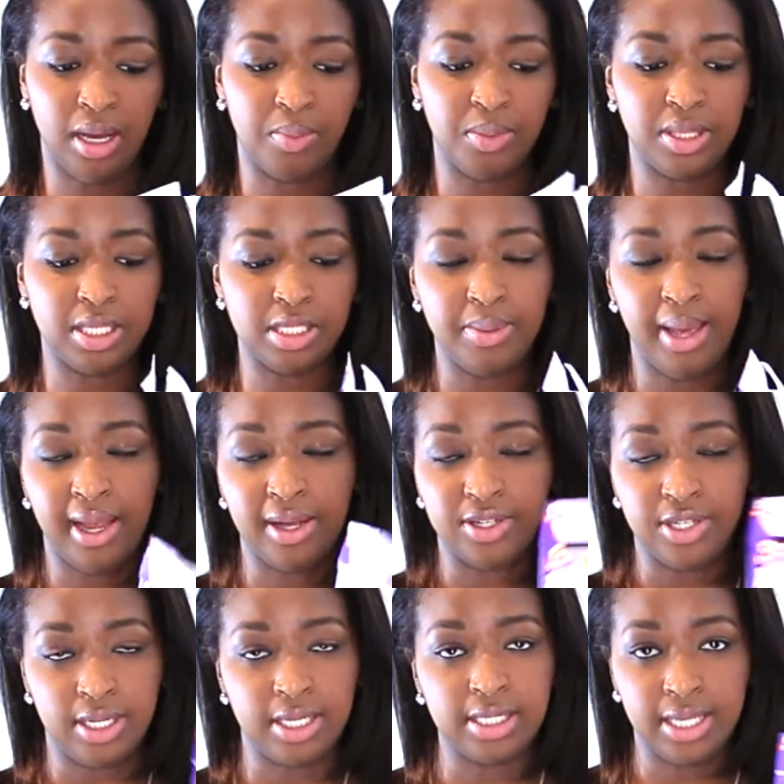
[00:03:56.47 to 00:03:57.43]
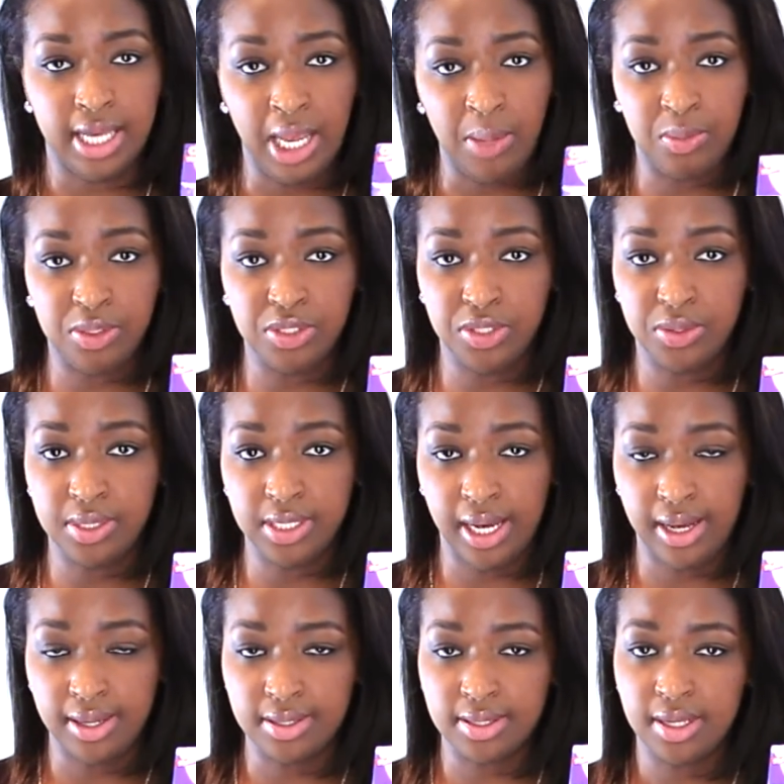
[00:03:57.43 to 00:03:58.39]
with this packaging, because it came with 2
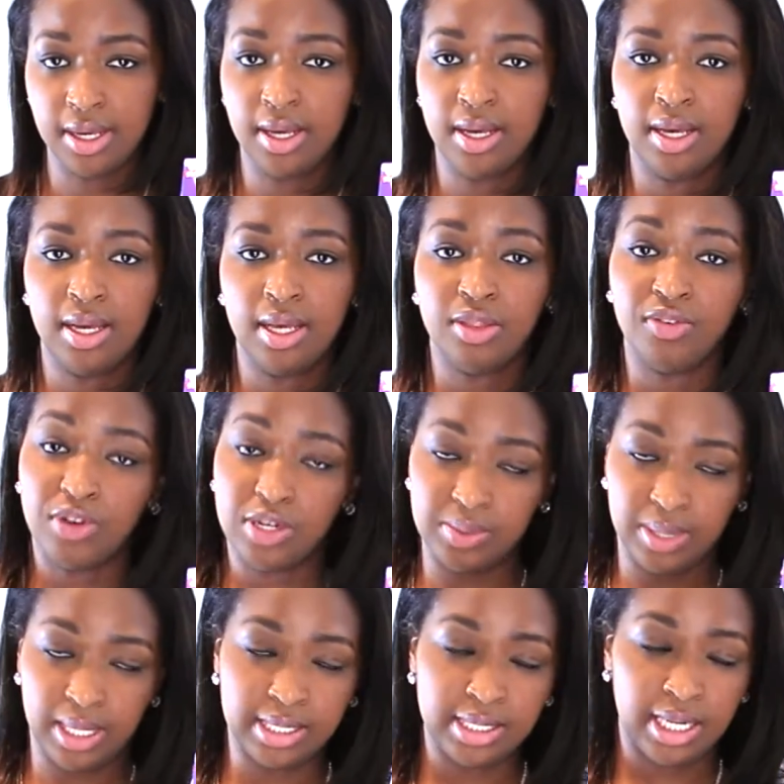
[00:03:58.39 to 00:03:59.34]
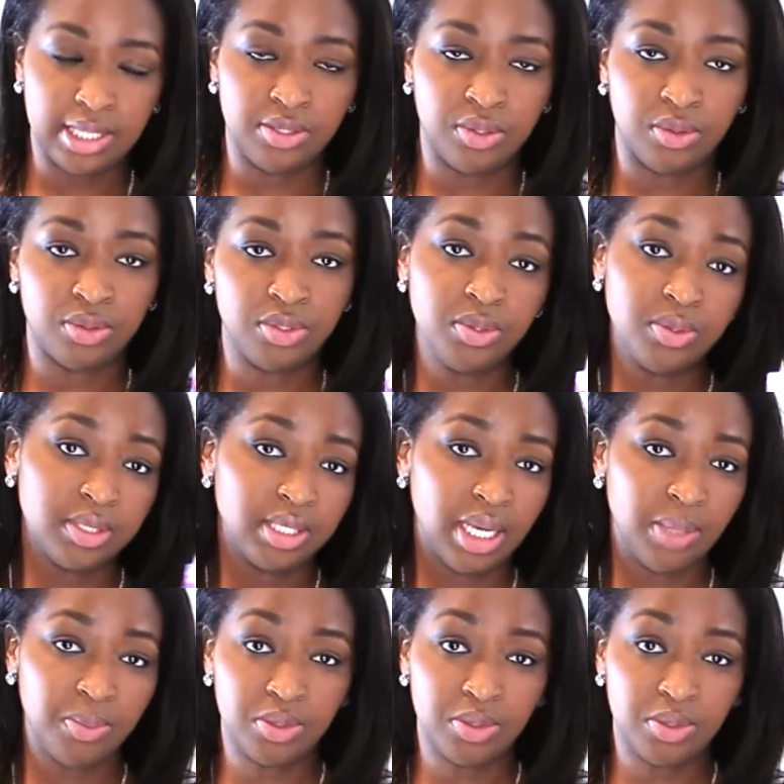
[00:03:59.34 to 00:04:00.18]
tests. The first one, like I said, I took on Tuesday,